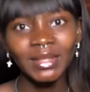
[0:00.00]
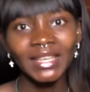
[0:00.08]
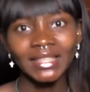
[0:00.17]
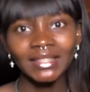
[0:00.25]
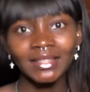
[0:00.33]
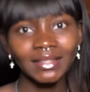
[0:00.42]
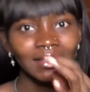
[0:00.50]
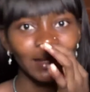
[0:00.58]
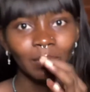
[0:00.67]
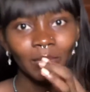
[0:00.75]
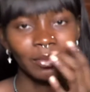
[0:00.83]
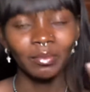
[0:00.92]
get
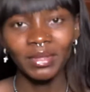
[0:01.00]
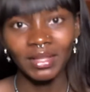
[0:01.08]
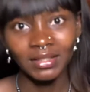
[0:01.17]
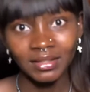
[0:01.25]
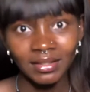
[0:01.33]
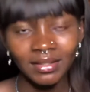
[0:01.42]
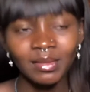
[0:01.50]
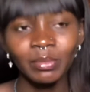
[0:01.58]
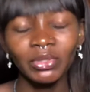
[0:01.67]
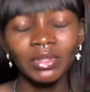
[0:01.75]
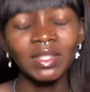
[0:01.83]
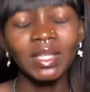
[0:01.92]
septum piercings,
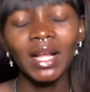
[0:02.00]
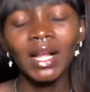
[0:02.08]
but